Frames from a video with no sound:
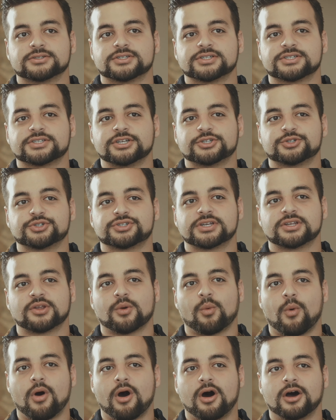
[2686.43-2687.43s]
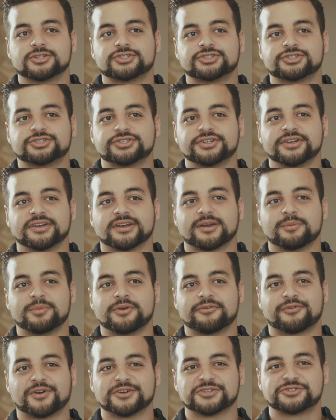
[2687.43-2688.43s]
it's just interesting to watch. It could be
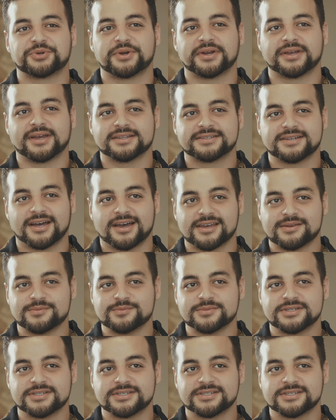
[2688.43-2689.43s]
frustrating at times.